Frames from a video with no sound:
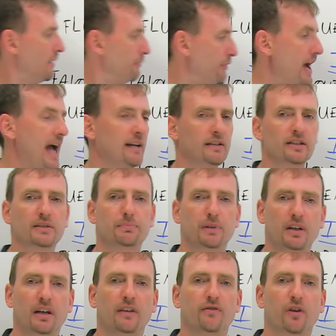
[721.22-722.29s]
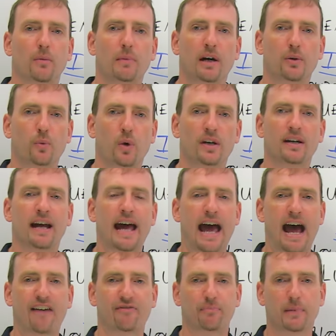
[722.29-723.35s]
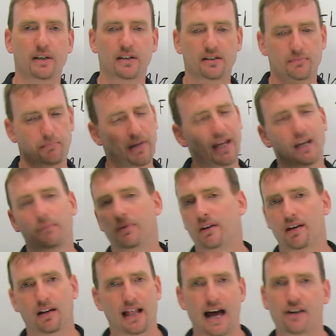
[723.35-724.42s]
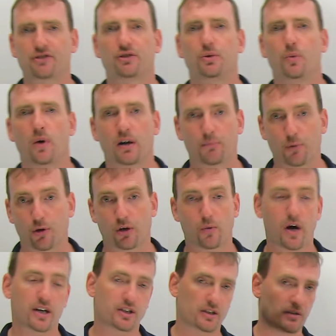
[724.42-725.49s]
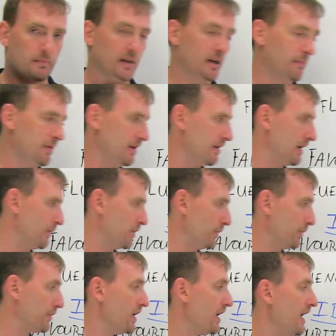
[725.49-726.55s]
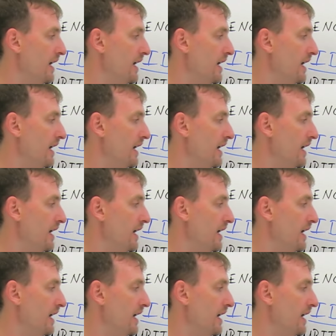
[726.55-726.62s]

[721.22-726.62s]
Practice speaking for about 1.5 minutes. Maybe they'll ask you one more question, maybe they won't.